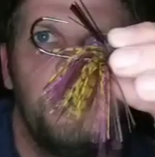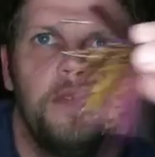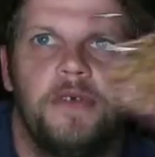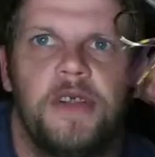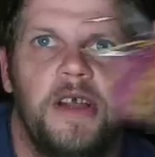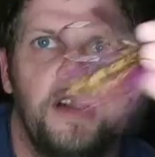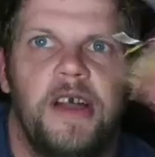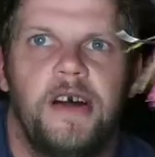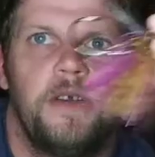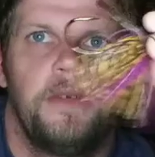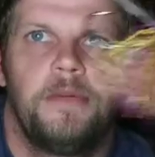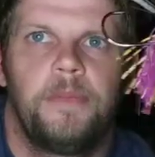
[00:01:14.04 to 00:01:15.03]
flare
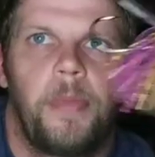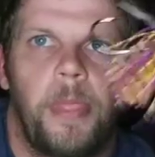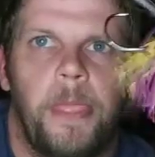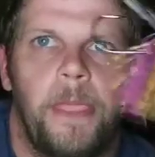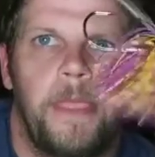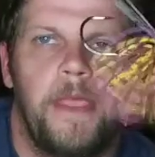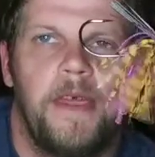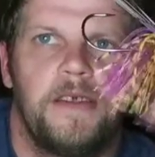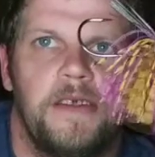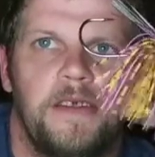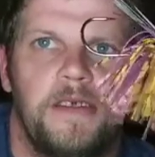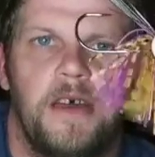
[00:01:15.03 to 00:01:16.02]
out as
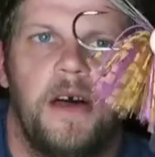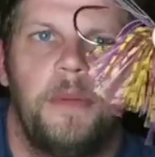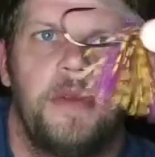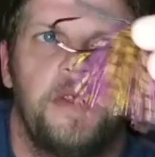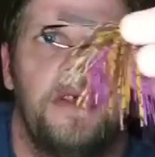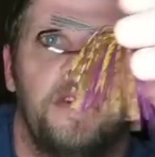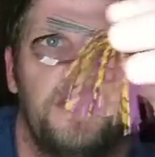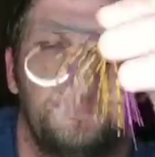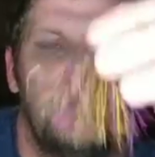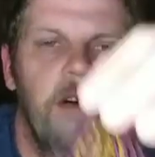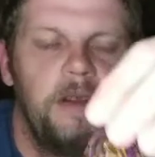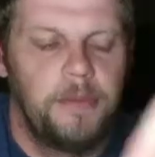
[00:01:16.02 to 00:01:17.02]
it's hopping along the
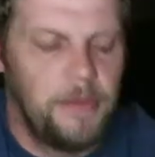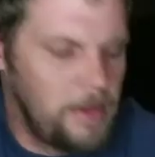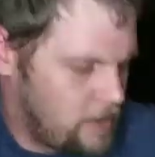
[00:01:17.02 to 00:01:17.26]
bottom.